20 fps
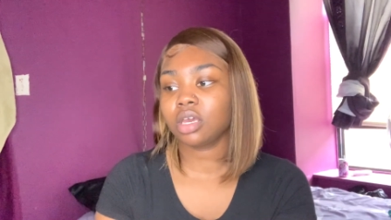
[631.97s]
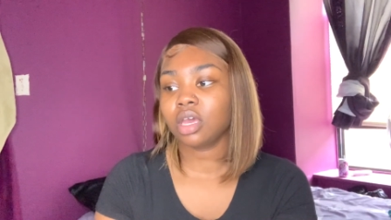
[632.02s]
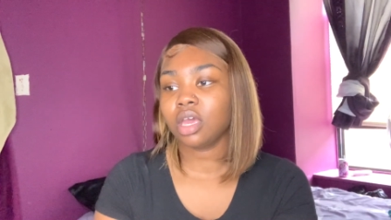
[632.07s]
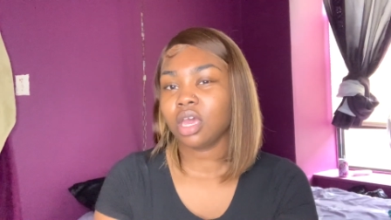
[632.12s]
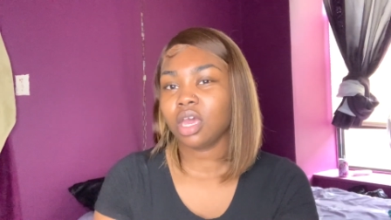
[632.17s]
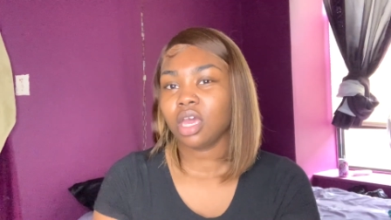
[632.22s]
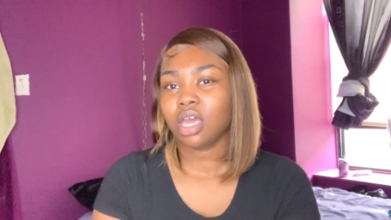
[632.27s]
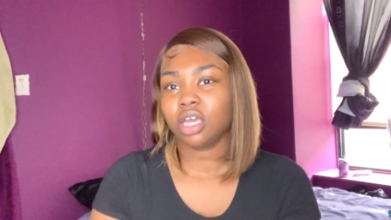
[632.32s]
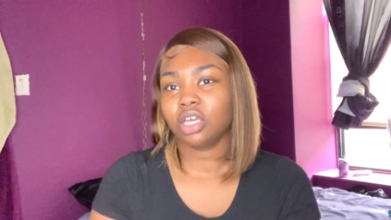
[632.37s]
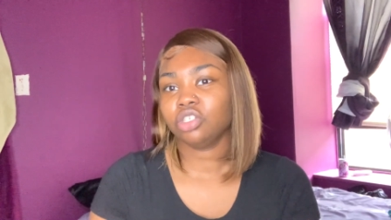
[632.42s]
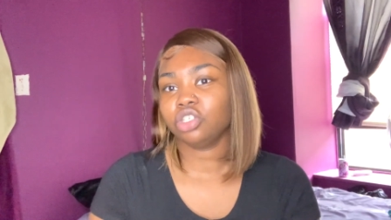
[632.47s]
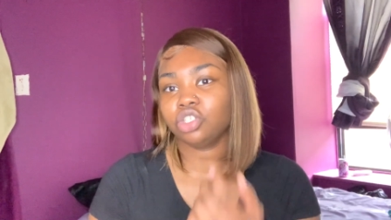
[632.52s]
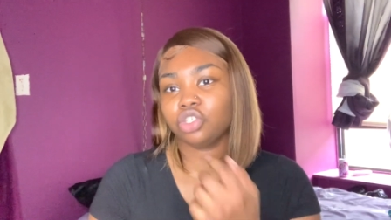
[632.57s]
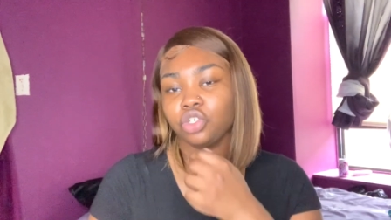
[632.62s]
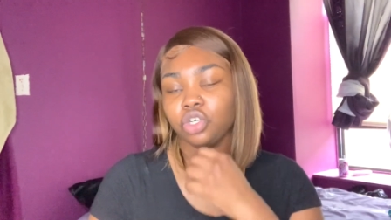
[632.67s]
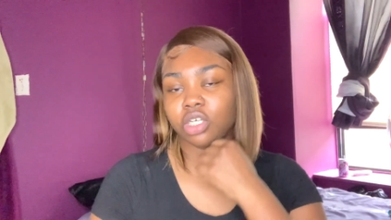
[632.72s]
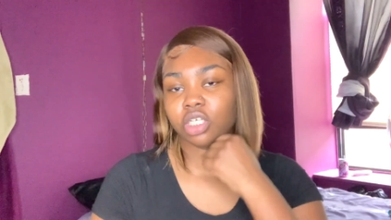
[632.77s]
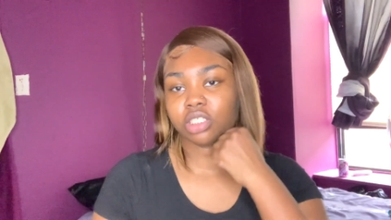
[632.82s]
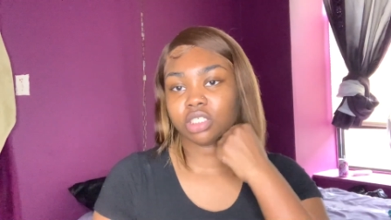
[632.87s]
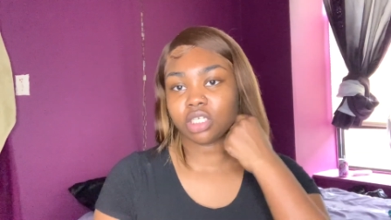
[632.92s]
it's the
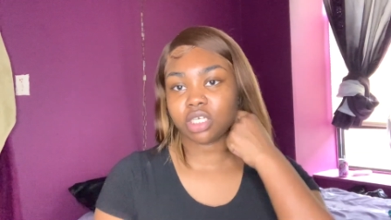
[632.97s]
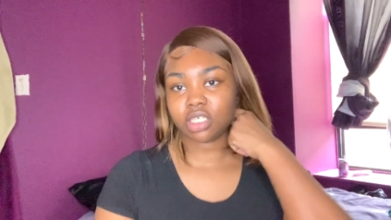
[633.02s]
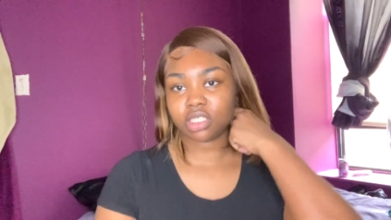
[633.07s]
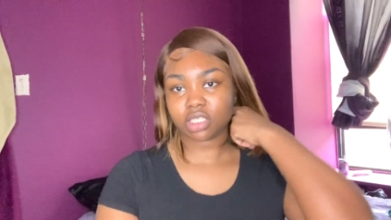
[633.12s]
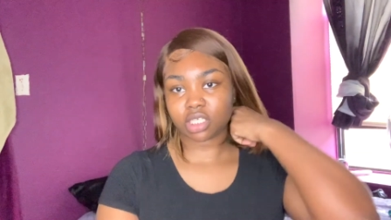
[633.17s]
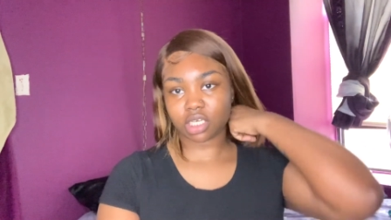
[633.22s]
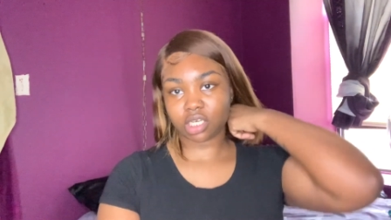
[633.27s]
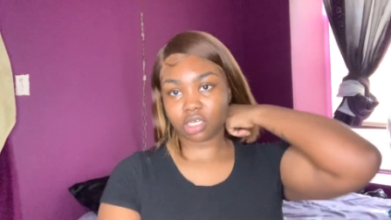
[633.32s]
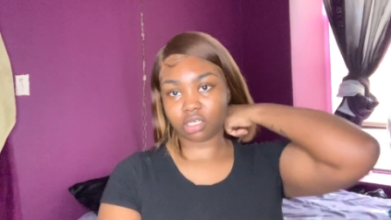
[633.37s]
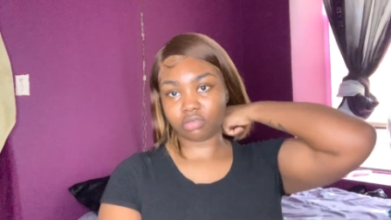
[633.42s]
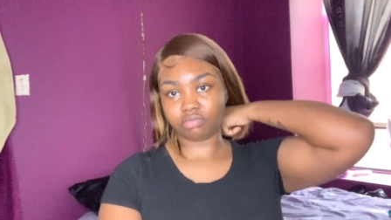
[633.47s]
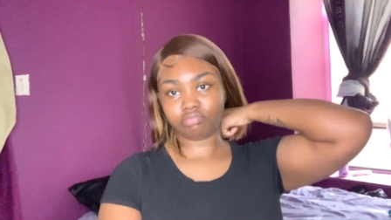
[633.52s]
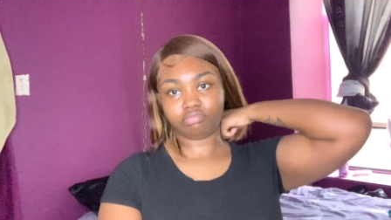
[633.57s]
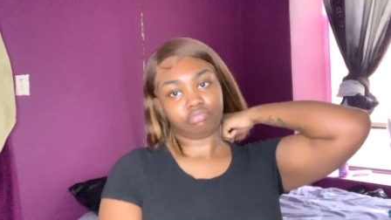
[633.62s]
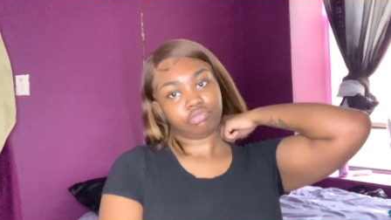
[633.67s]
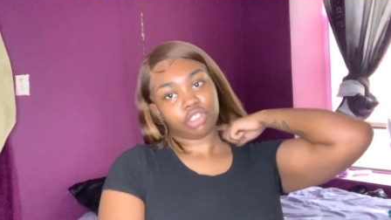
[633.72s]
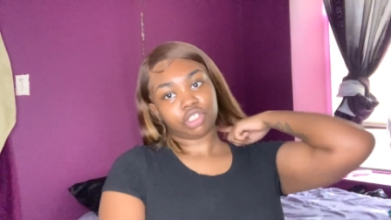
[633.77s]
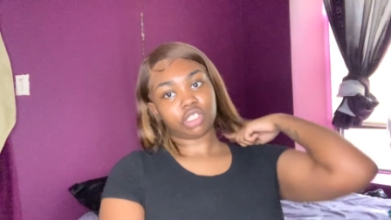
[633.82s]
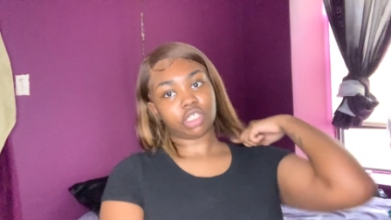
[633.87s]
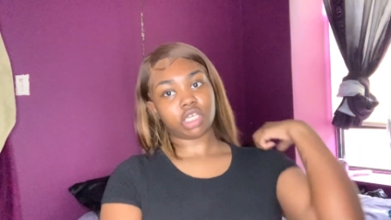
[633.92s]
shortest list and just
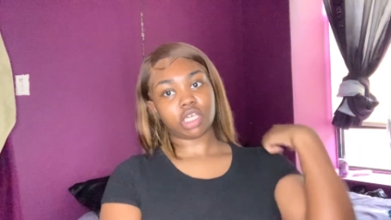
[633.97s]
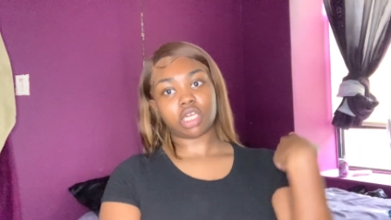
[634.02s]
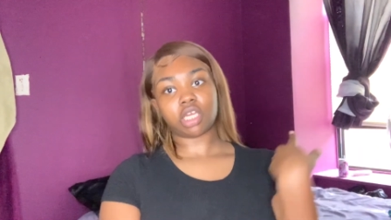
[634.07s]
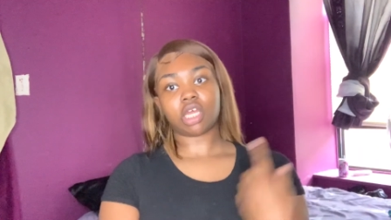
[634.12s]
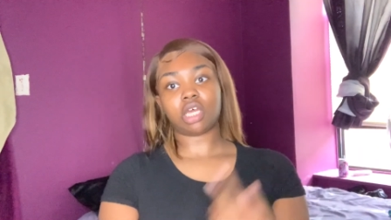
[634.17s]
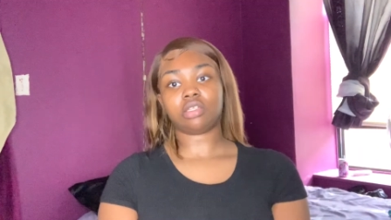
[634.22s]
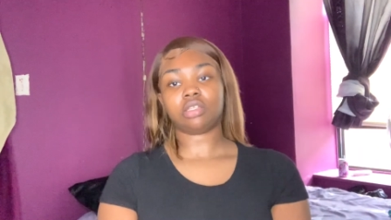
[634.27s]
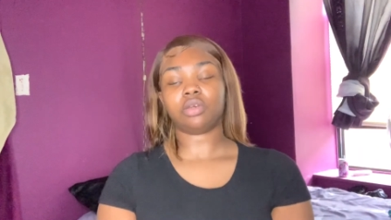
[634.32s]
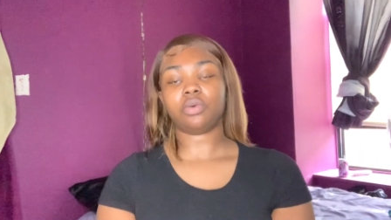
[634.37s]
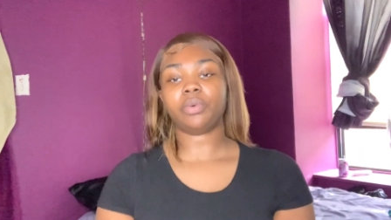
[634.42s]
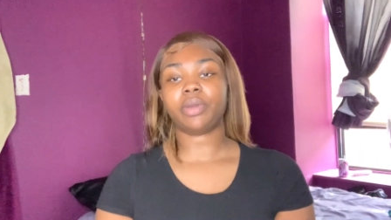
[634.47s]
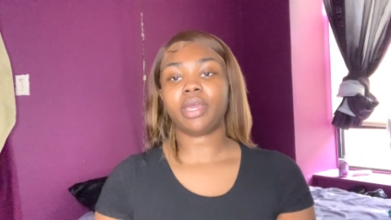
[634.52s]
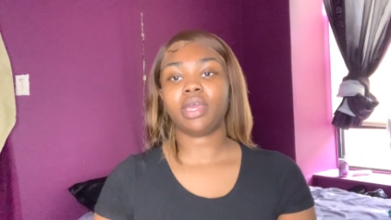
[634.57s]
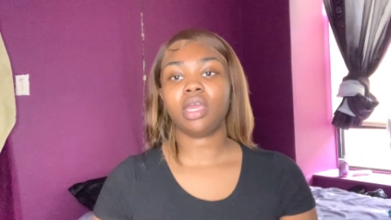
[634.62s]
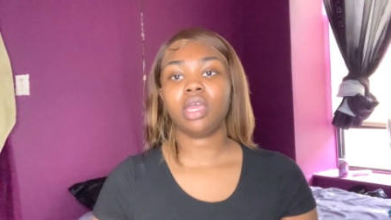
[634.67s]
to get it out the way.